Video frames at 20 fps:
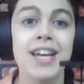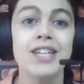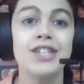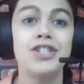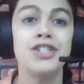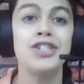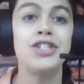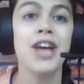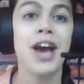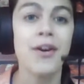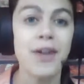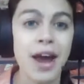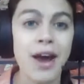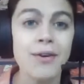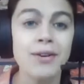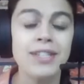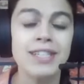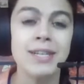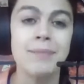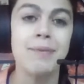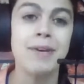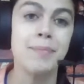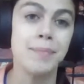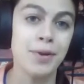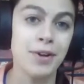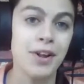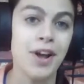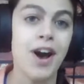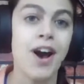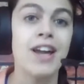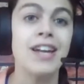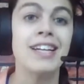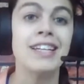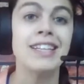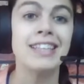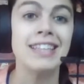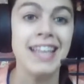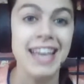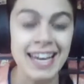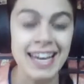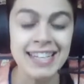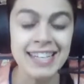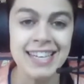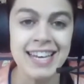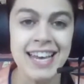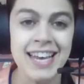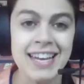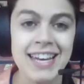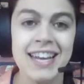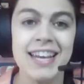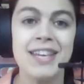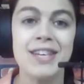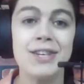Shout out to people on LinkedIn.